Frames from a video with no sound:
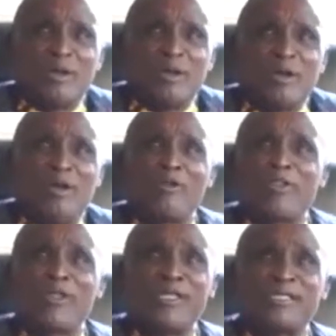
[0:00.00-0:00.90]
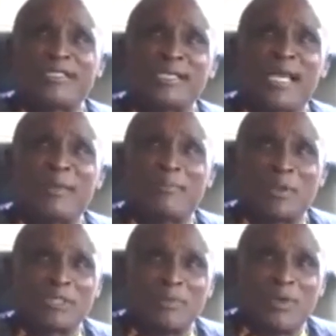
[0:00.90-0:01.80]
all things are
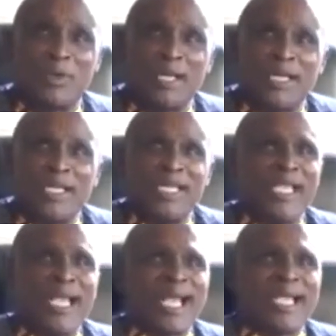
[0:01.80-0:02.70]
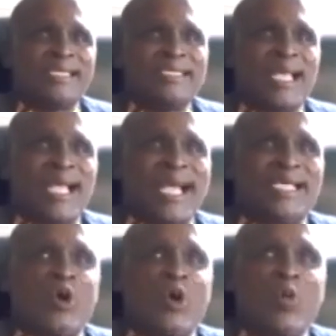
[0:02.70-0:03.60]
possible. He had
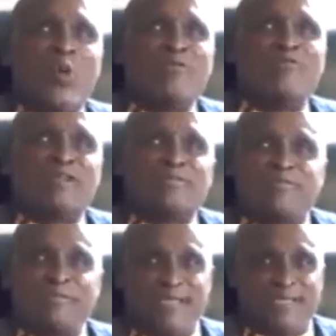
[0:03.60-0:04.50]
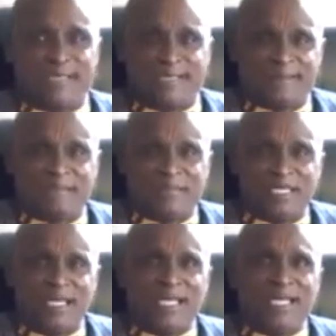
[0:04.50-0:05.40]
an unwavering
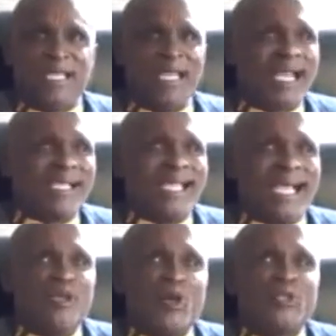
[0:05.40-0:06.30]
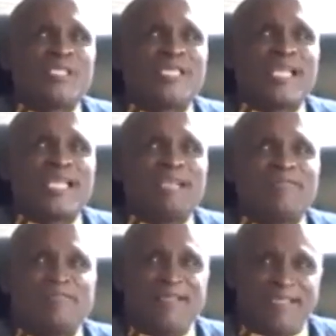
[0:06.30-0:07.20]
faith. He had an
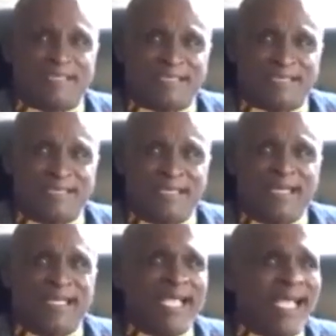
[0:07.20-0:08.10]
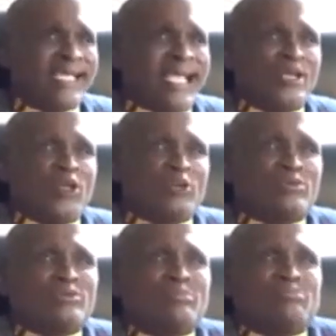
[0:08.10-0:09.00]
unshaking faith. He had an
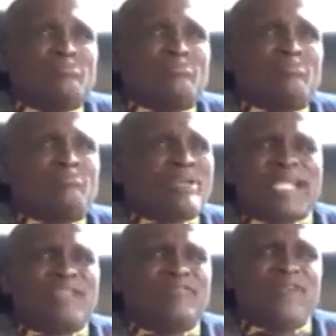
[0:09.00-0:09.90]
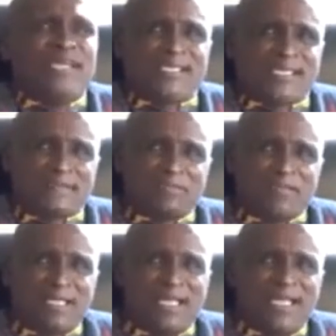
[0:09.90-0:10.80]
unbreaking faith.
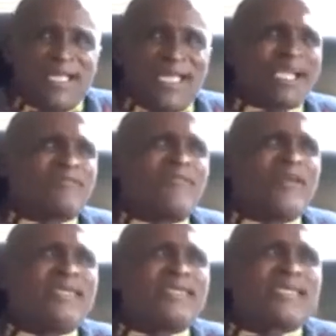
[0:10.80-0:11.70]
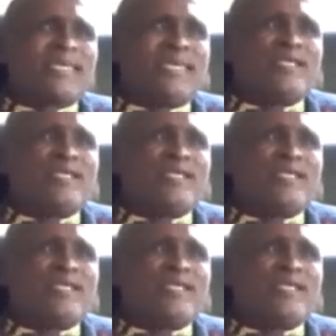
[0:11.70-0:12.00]
He had faith in